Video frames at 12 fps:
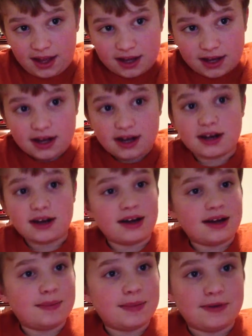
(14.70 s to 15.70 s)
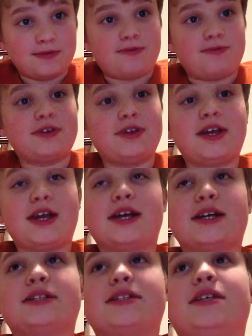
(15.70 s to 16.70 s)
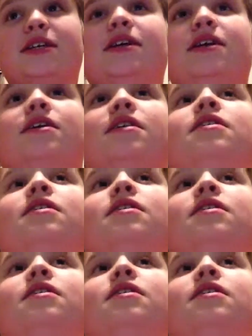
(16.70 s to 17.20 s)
I've been really antsy,